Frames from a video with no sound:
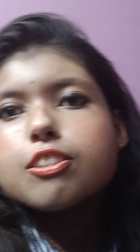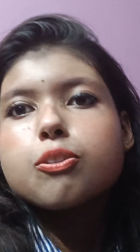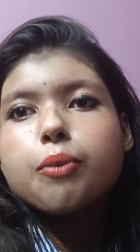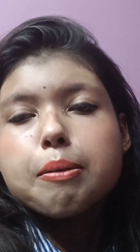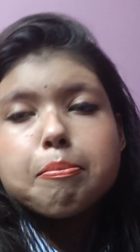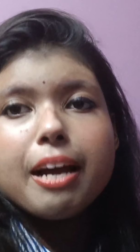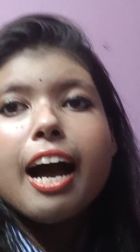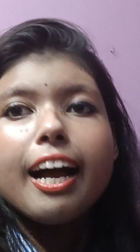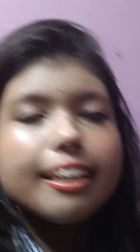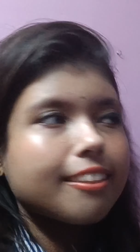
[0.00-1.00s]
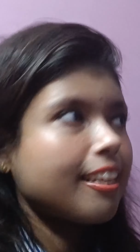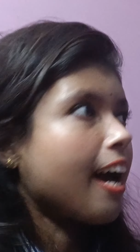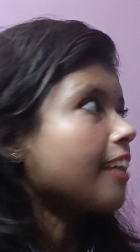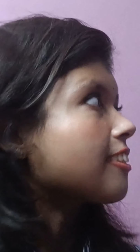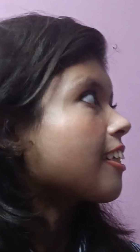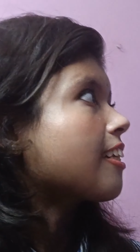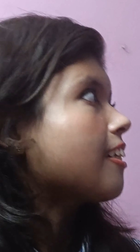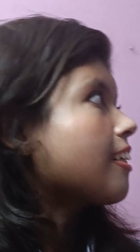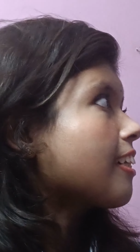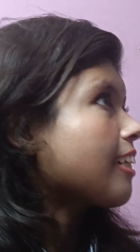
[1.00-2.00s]
story behind that
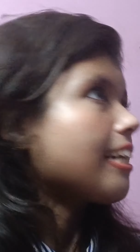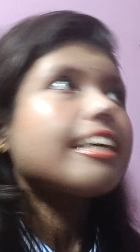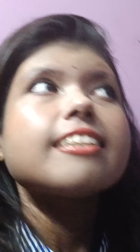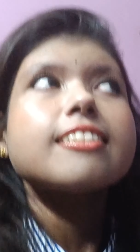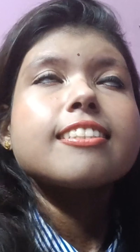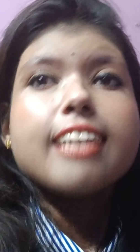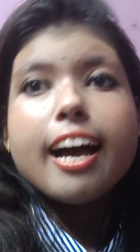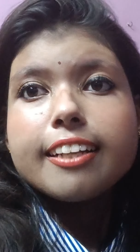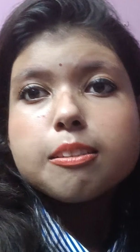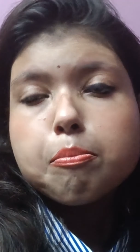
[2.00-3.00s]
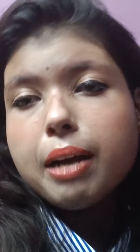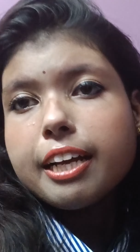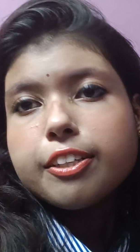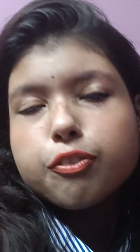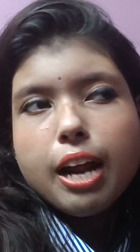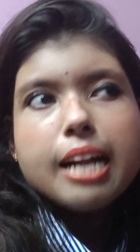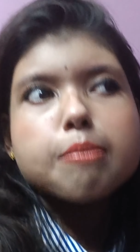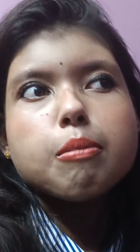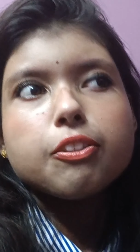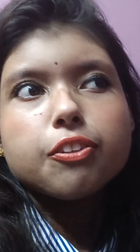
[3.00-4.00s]
is that my
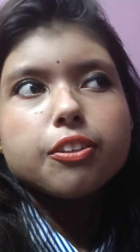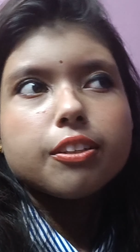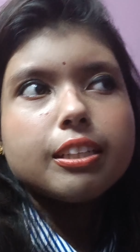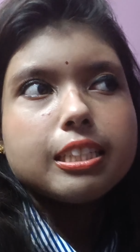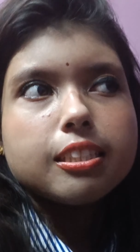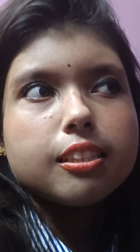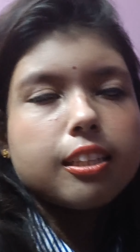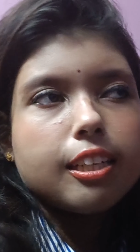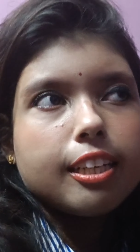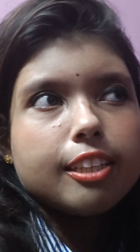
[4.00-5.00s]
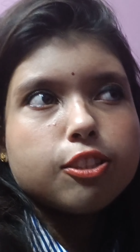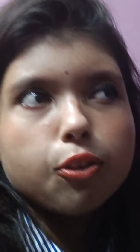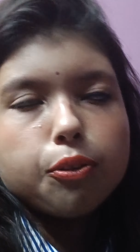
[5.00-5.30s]
grandmother recently is